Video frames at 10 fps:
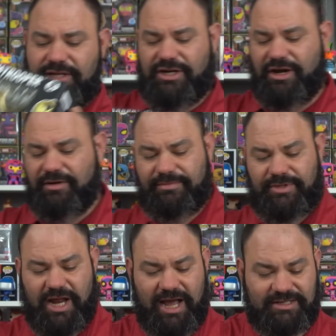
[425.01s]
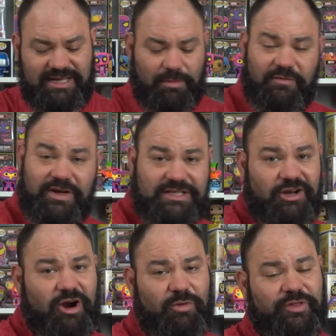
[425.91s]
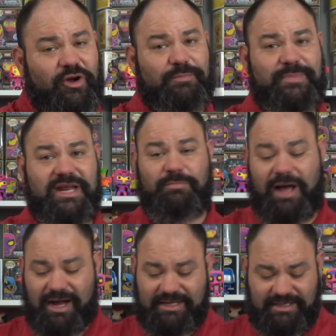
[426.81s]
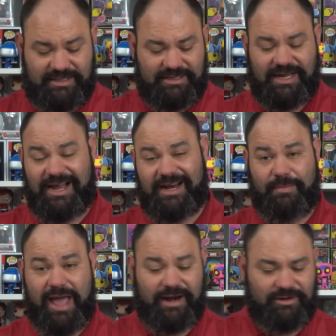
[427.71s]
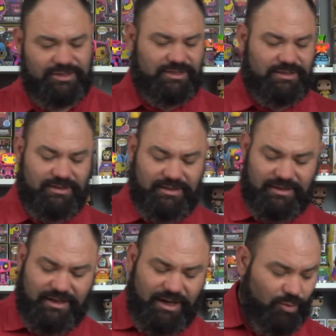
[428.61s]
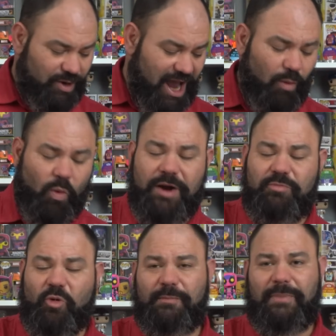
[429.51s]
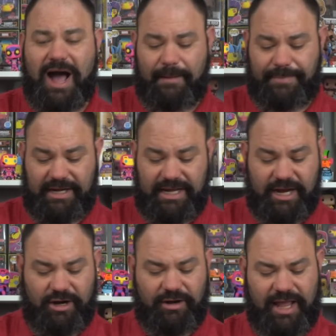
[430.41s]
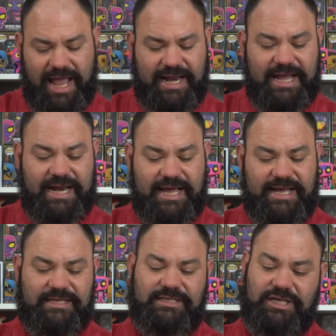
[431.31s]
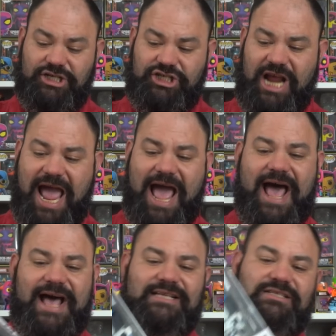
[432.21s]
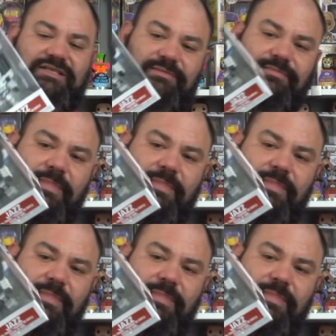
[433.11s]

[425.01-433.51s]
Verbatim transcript: you know how some of us are with our mint boxes. It kind of matters. We got one more pop in here, and it is Jazz.